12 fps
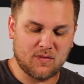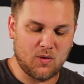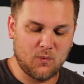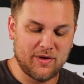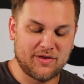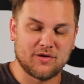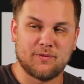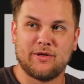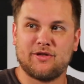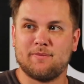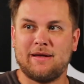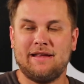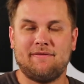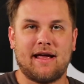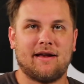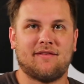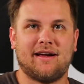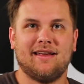With your
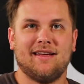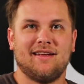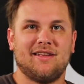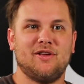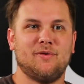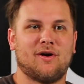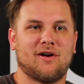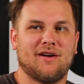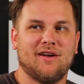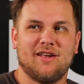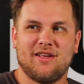minivan, right? You're